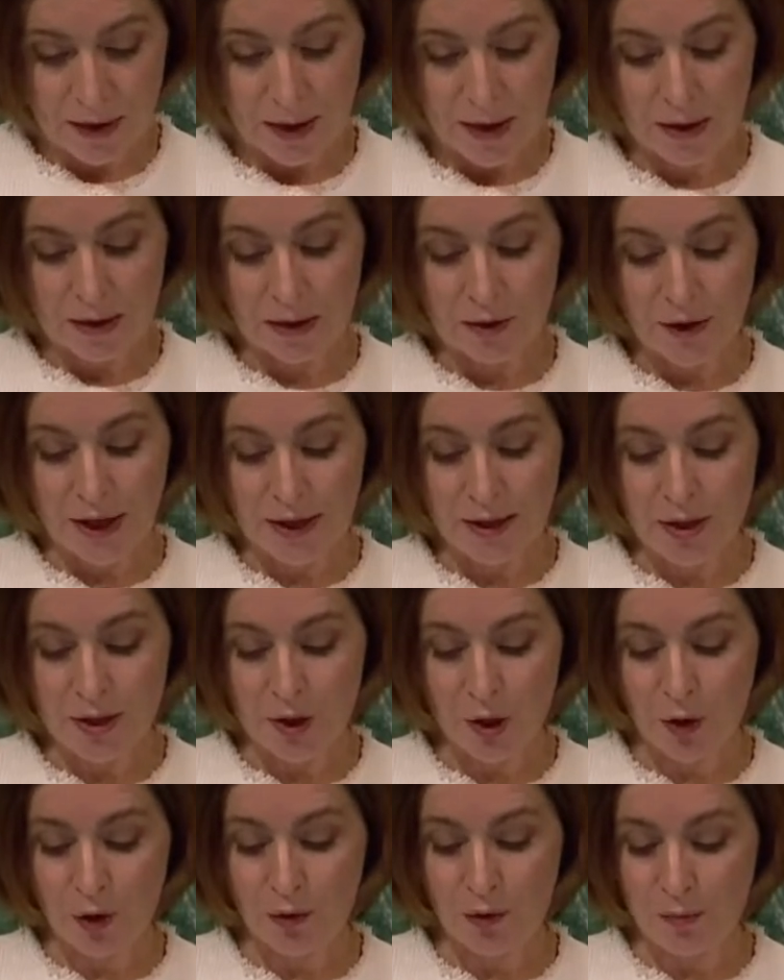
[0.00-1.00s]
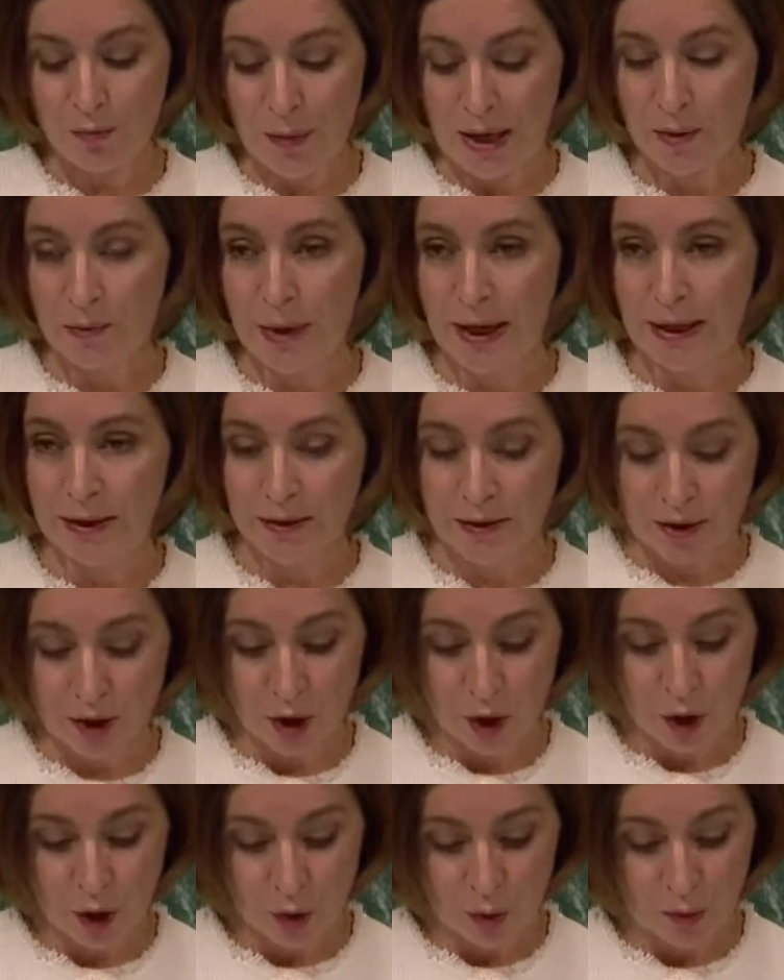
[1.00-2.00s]
In the face of man-made
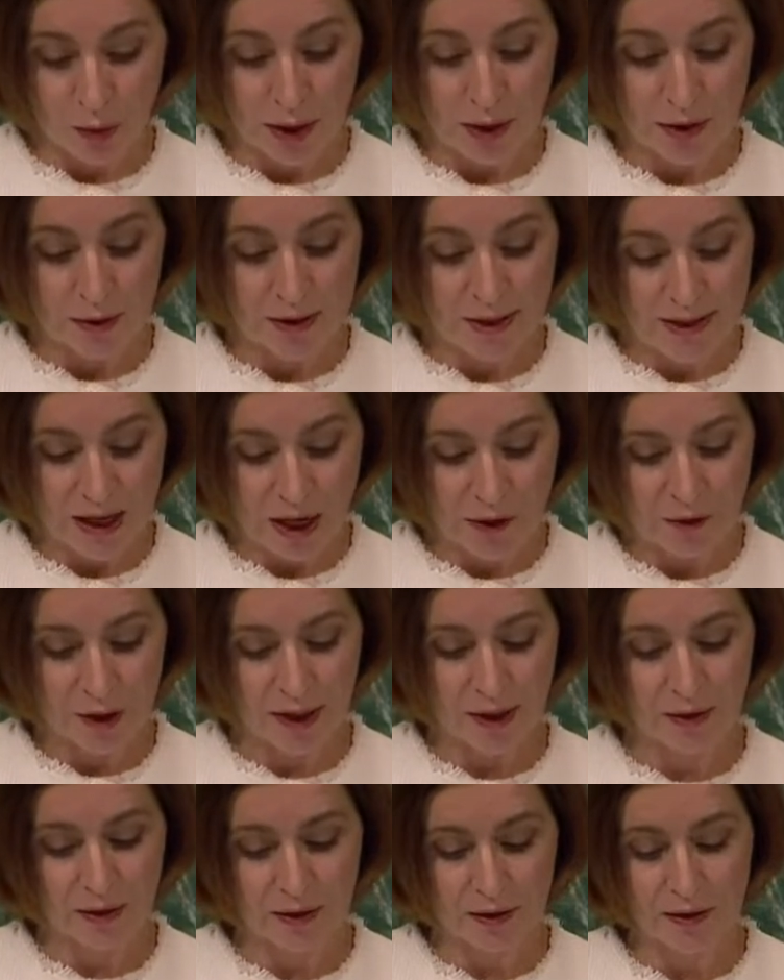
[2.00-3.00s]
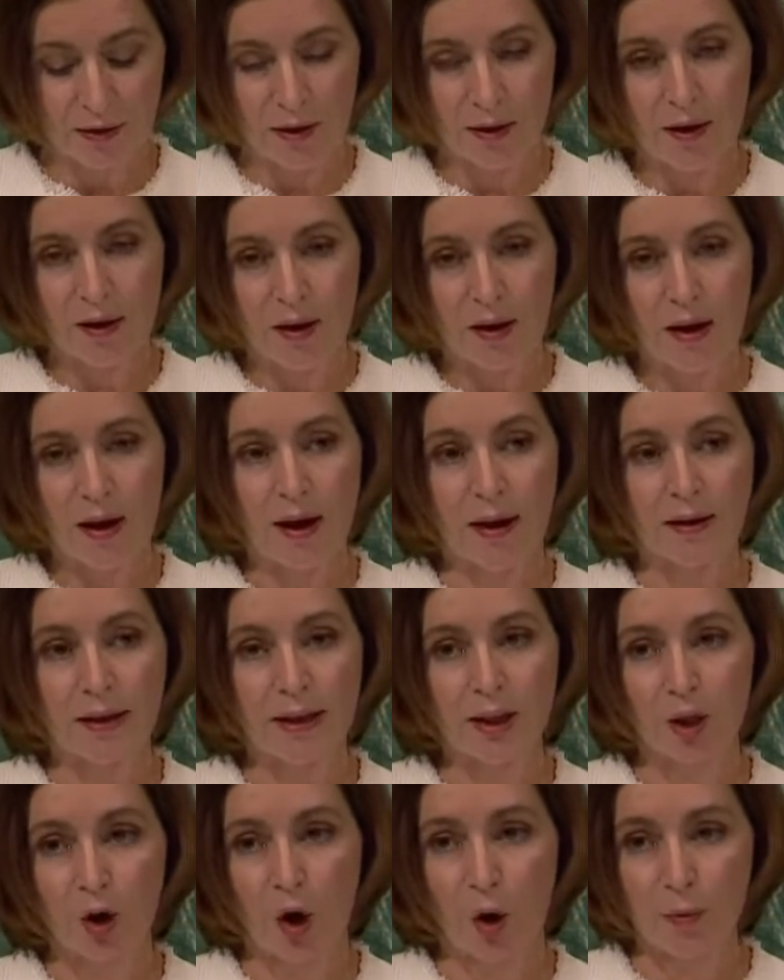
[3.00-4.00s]
human suffering and
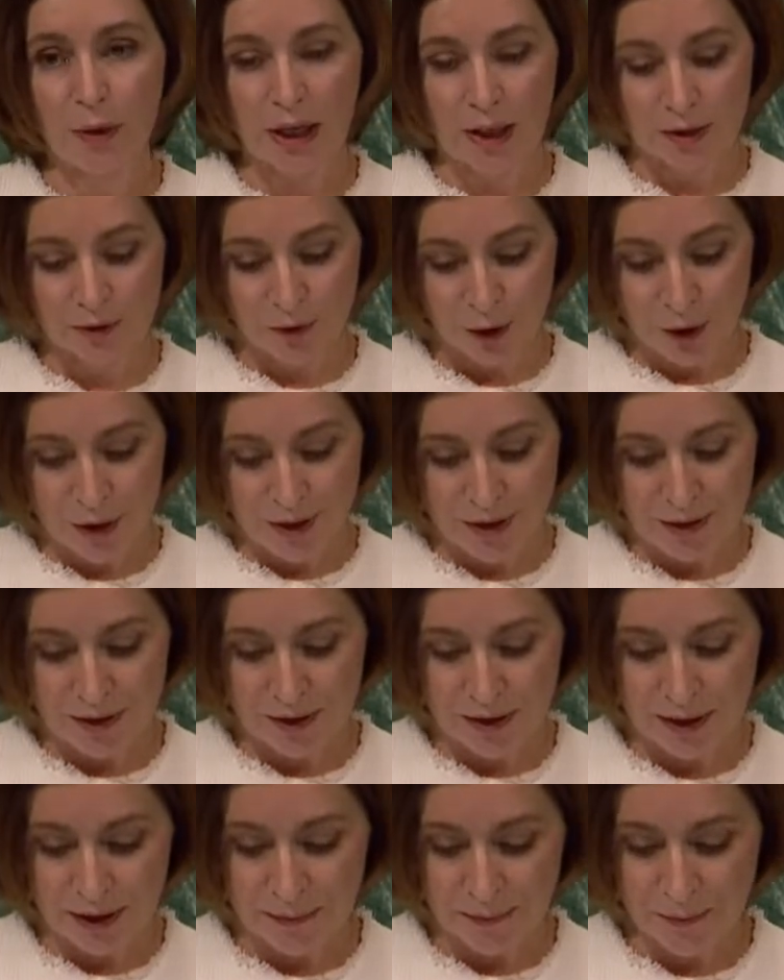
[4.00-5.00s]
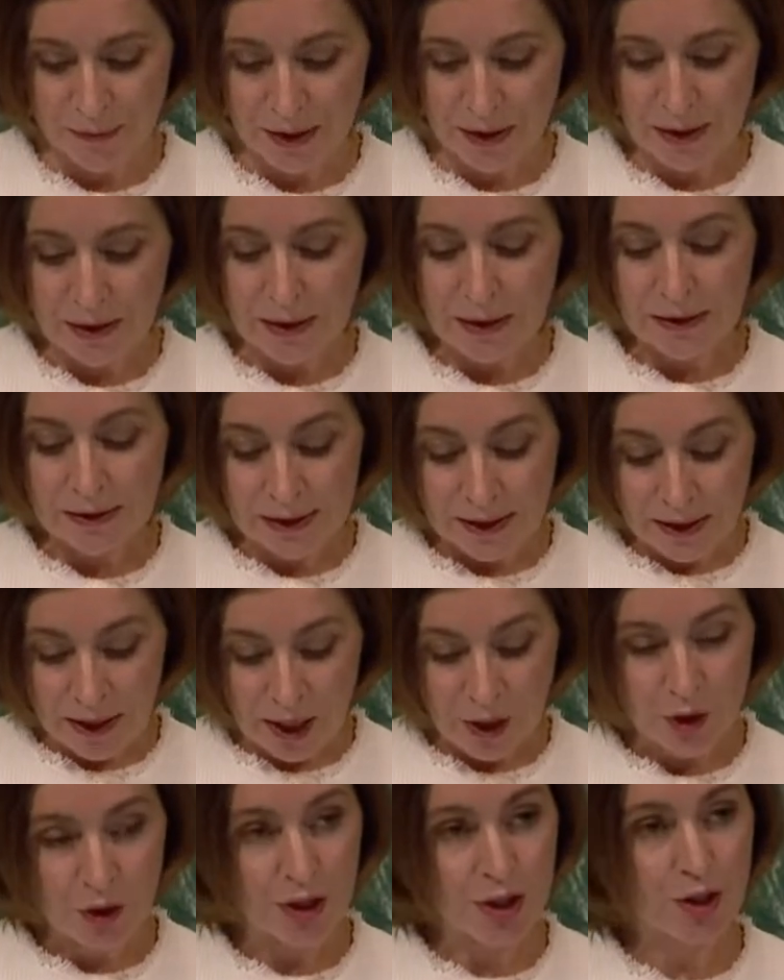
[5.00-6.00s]
economic adversity, the
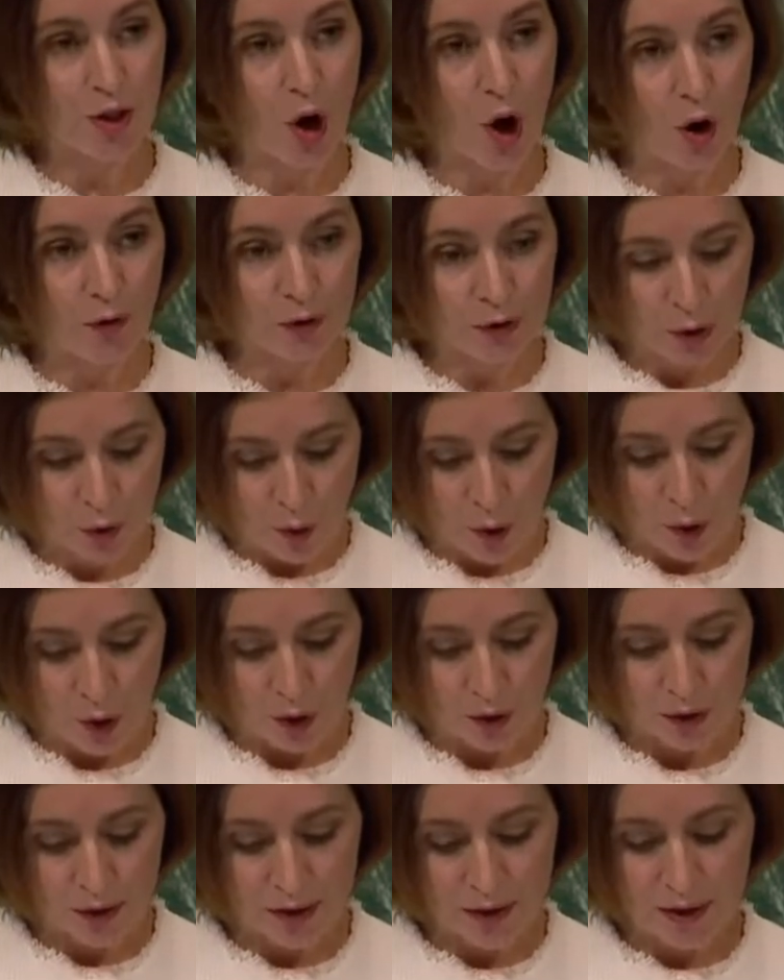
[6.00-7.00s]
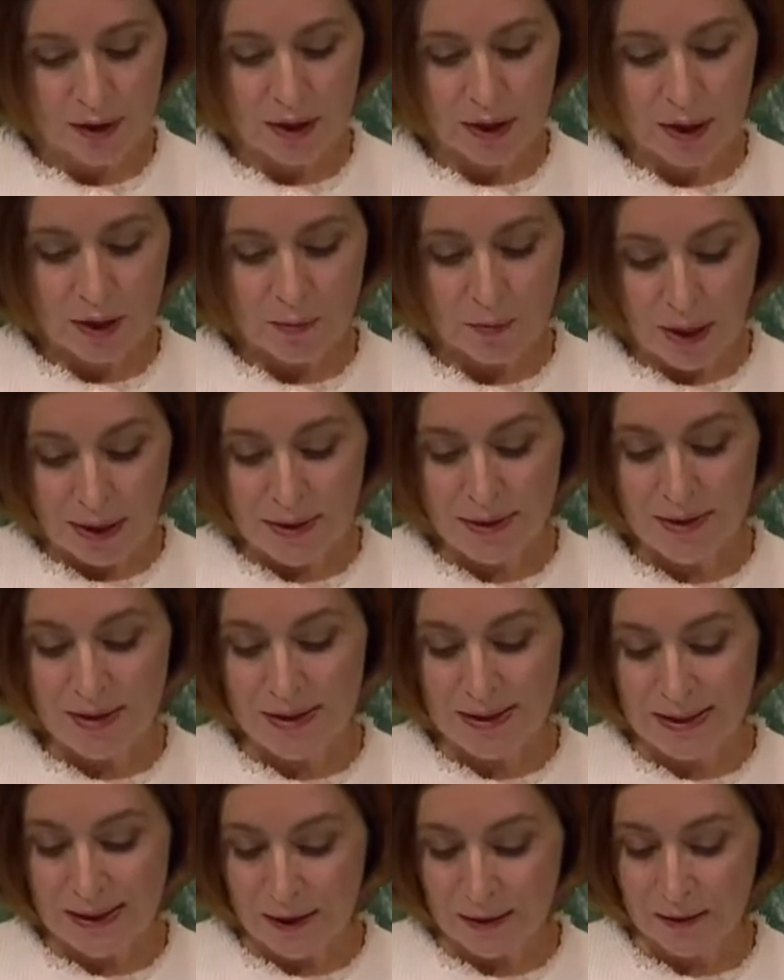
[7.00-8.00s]
countries of the world must
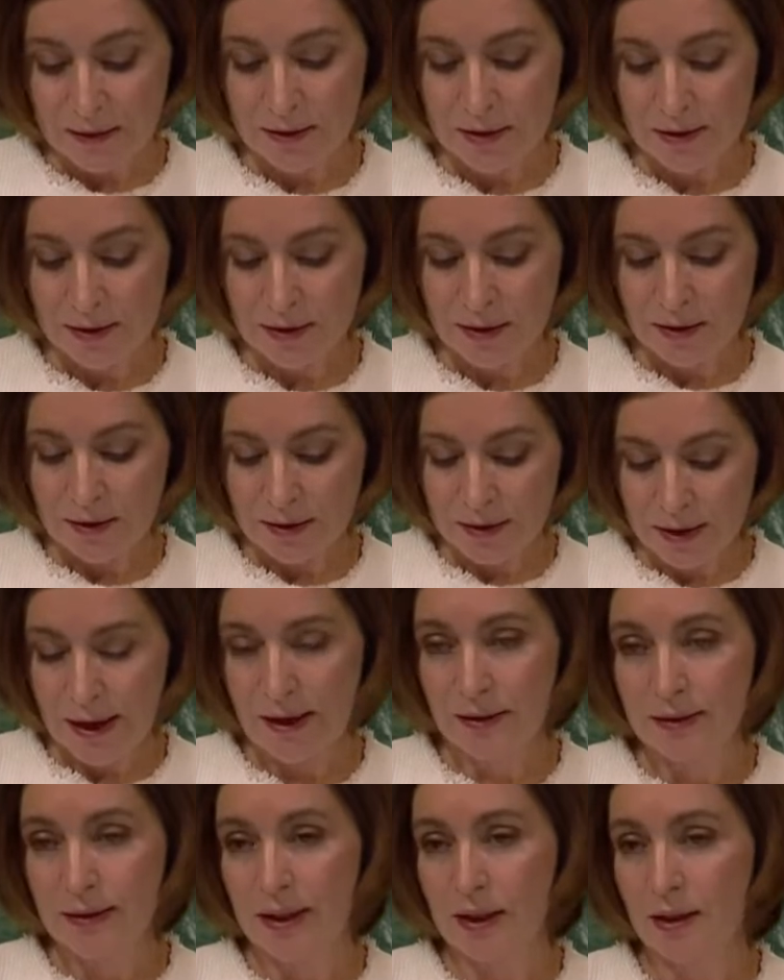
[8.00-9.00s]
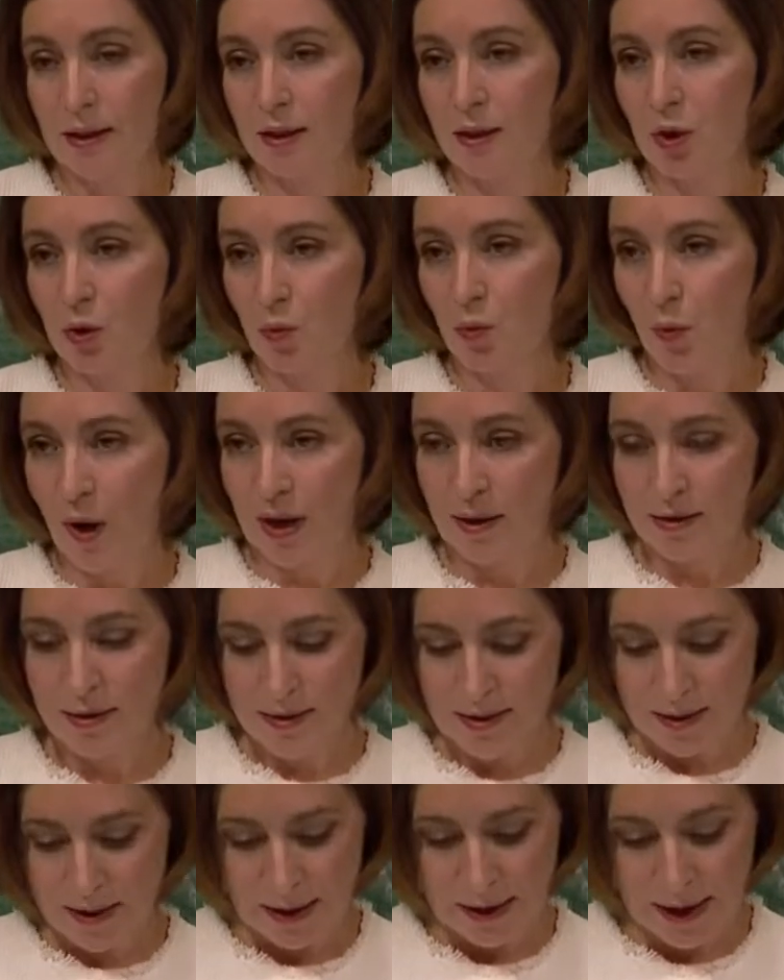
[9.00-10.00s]
stand together
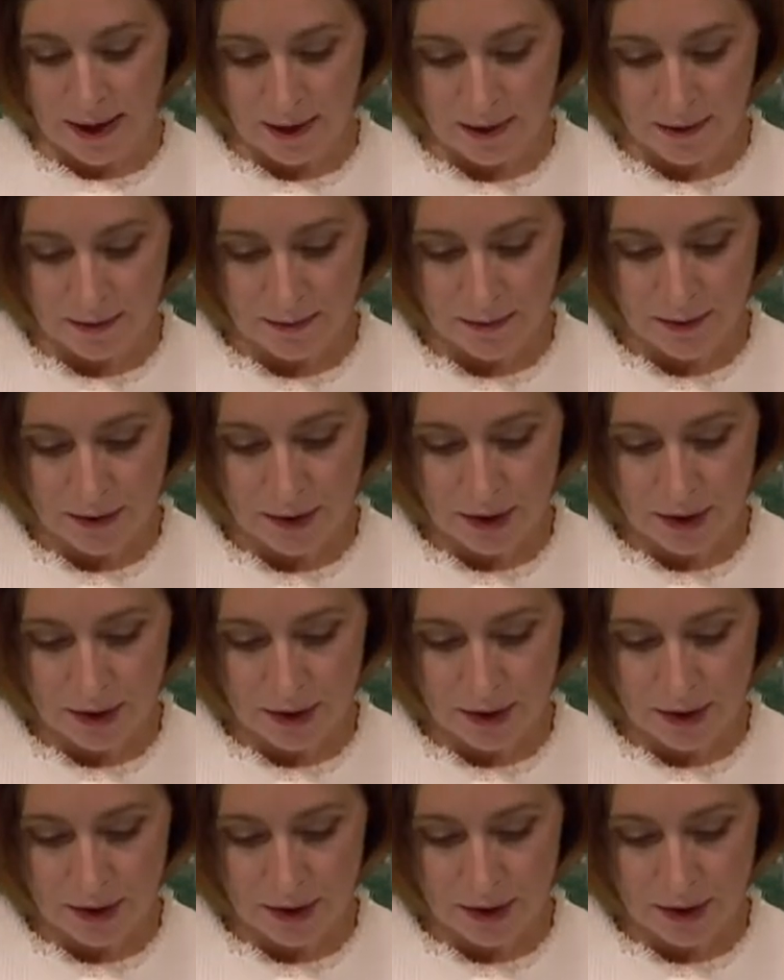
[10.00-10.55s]
once again.